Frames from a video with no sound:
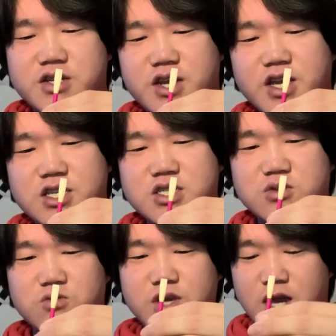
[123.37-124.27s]
nice
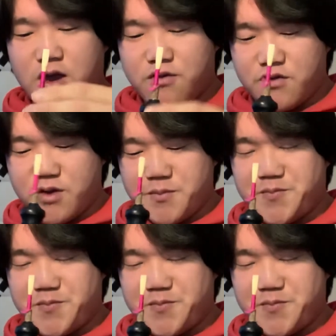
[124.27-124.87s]
squeak out of it.